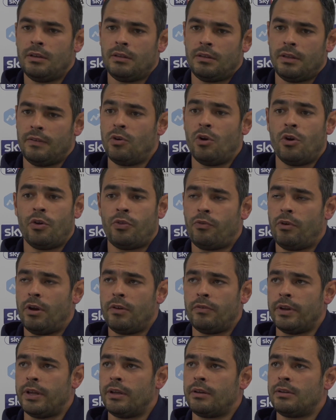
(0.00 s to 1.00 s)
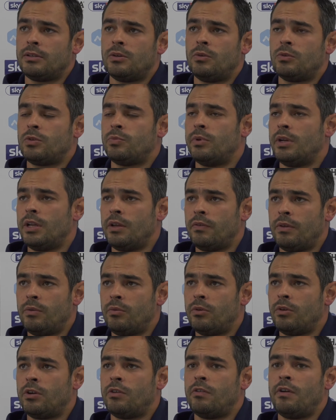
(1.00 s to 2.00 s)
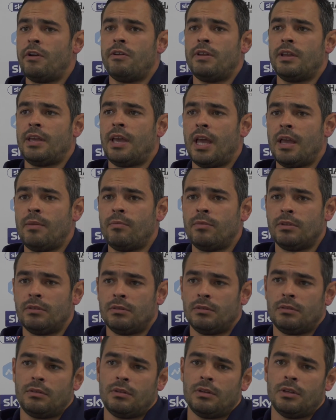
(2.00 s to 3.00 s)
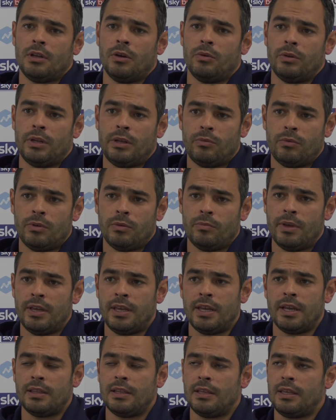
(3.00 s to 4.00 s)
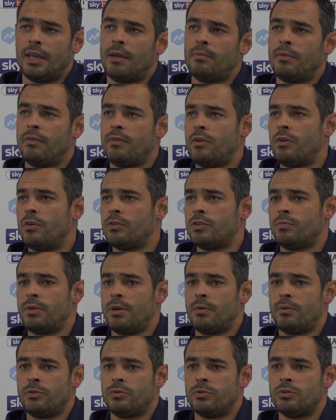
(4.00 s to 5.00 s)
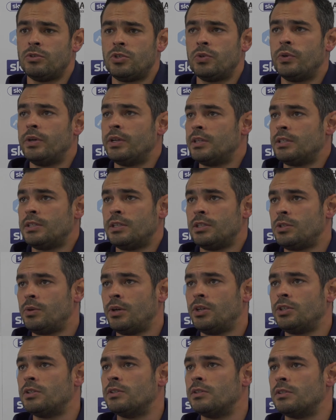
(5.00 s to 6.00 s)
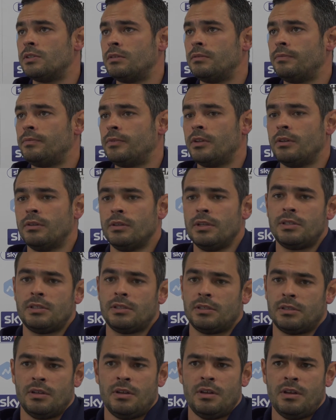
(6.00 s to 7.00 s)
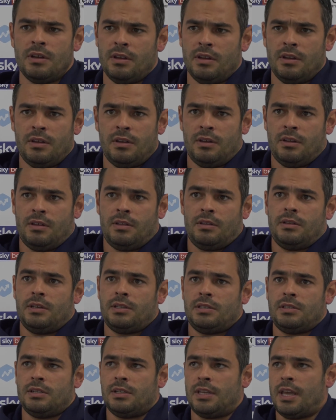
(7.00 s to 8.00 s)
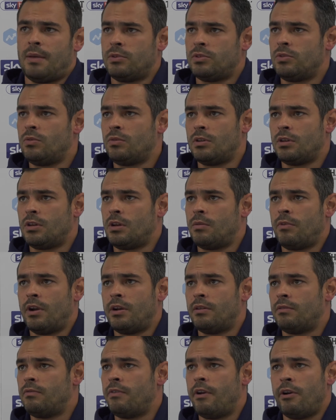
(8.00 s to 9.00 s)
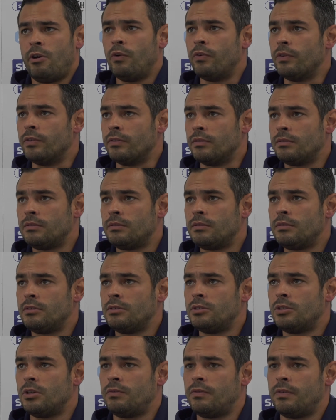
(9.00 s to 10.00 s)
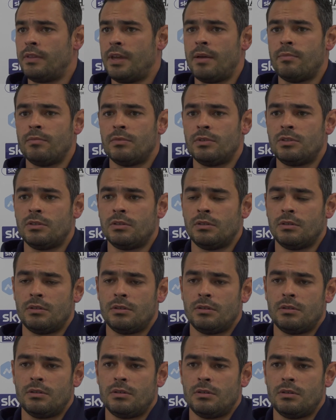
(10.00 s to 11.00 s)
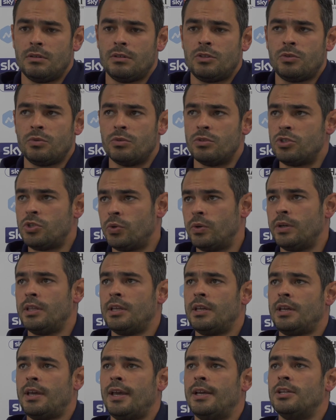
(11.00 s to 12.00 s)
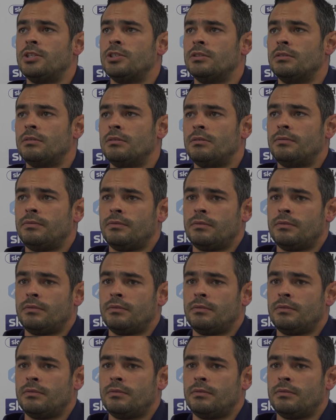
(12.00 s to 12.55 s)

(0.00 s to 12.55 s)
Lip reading: they've got to thrive on it, because ultimately, if they want a career in the game, and you know, when they want to make it in the game, they've got to be able to enjoy these situations. You know, this is a game that's not going to come around very often. So for them to enjoy the occasion,